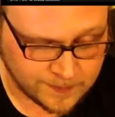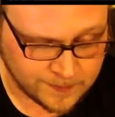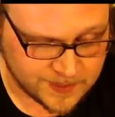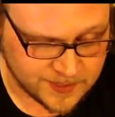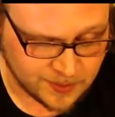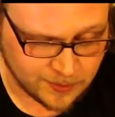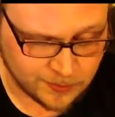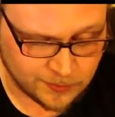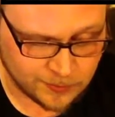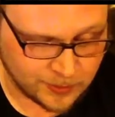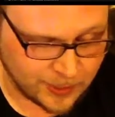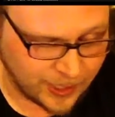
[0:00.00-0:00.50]

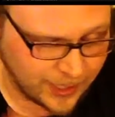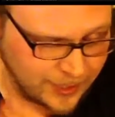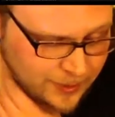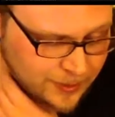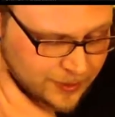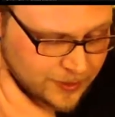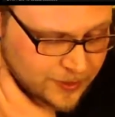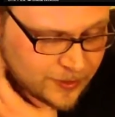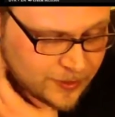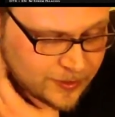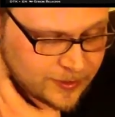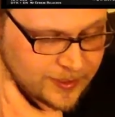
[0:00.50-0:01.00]
So a lot
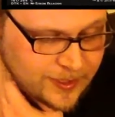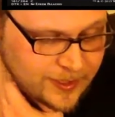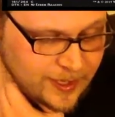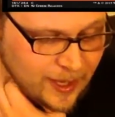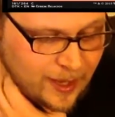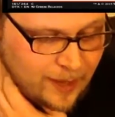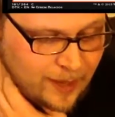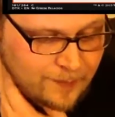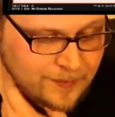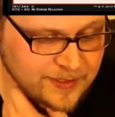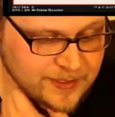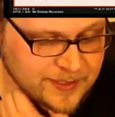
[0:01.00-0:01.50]
of good
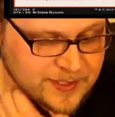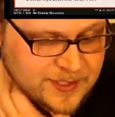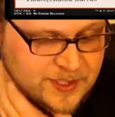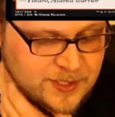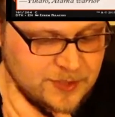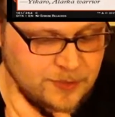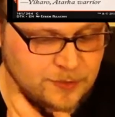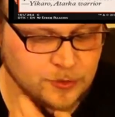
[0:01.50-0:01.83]
commons